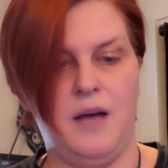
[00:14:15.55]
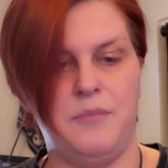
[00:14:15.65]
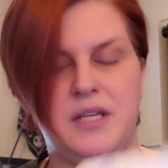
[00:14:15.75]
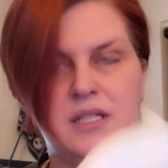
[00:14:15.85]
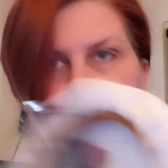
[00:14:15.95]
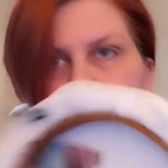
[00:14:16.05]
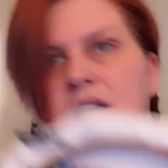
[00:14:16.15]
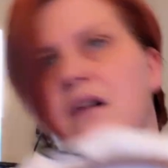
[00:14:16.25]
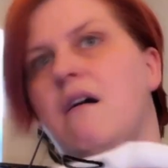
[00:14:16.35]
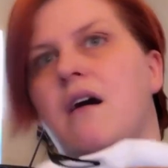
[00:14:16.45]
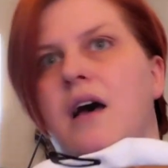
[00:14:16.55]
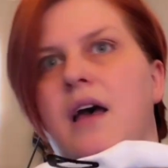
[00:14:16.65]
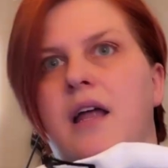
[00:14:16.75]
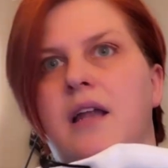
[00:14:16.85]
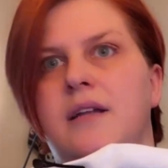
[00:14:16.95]
This is
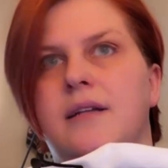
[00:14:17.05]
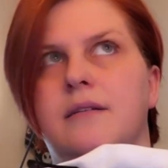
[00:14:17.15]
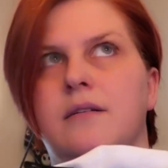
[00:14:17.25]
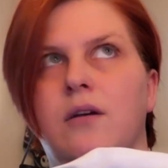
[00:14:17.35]
on